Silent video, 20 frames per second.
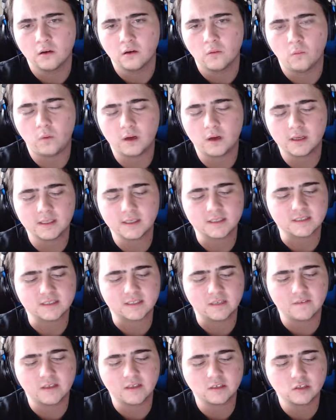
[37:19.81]
was
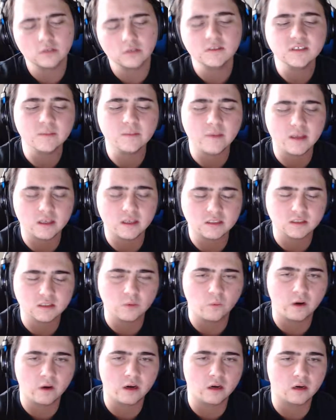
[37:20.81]
they chose to make it to
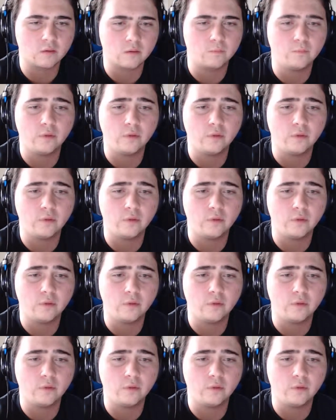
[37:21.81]
where